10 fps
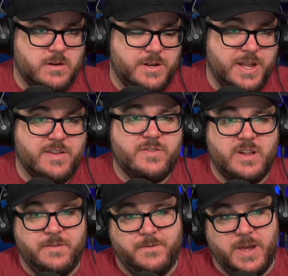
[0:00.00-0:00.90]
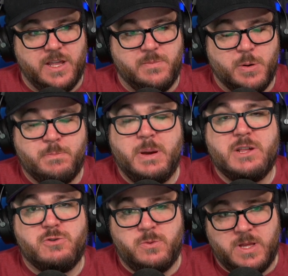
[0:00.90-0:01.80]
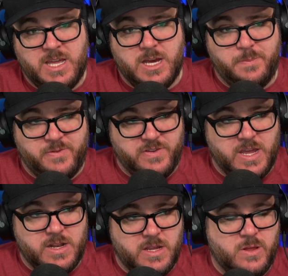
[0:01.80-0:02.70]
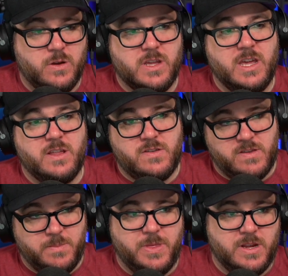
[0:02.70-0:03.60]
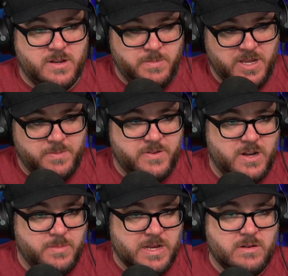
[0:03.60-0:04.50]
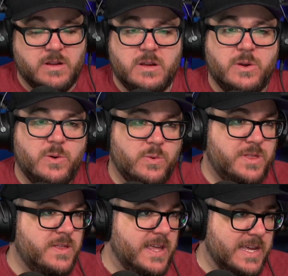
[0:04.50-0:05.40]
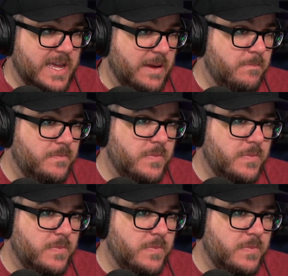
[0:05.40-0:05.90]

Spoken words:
Destiny fans perpetually upset and looking at something to be upset about within that game.